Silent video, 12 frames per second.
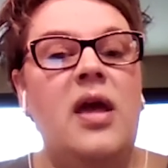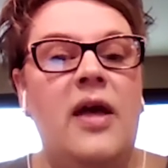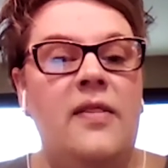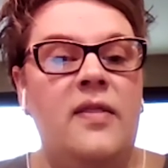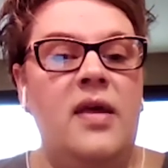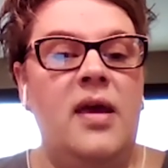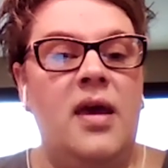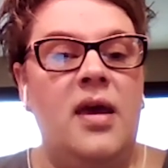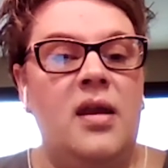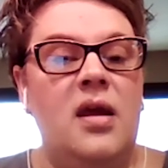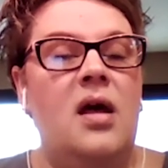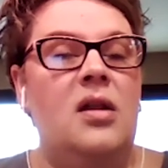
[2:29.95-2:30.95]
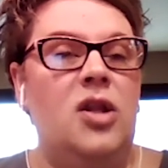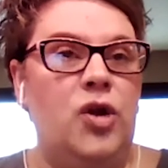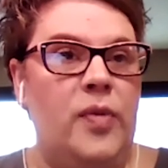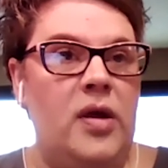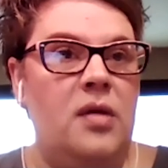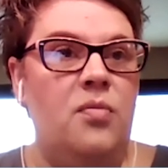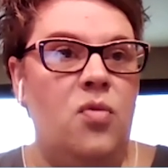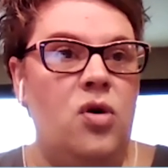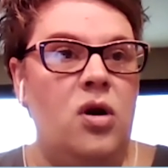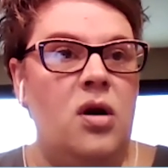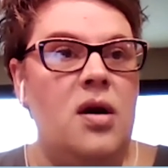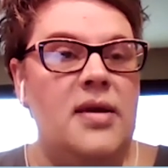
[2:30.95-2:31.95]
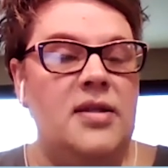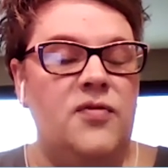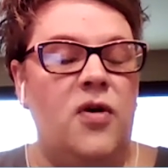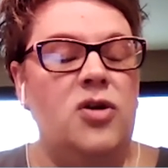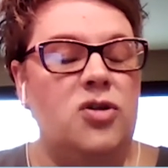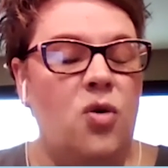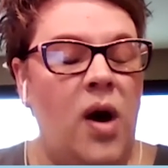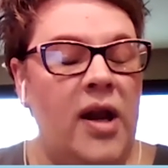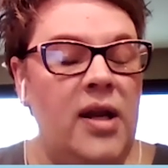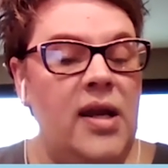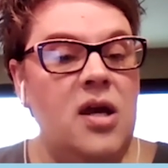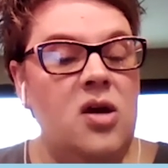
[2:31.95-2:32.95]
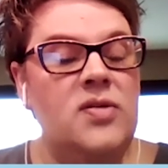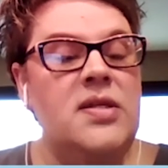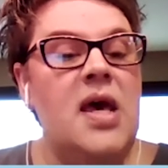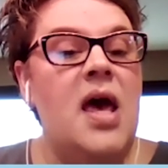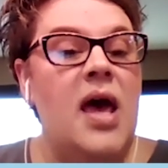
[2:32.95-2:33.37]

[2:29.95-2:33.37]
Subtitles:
and then a little bit more as far as quantity goes.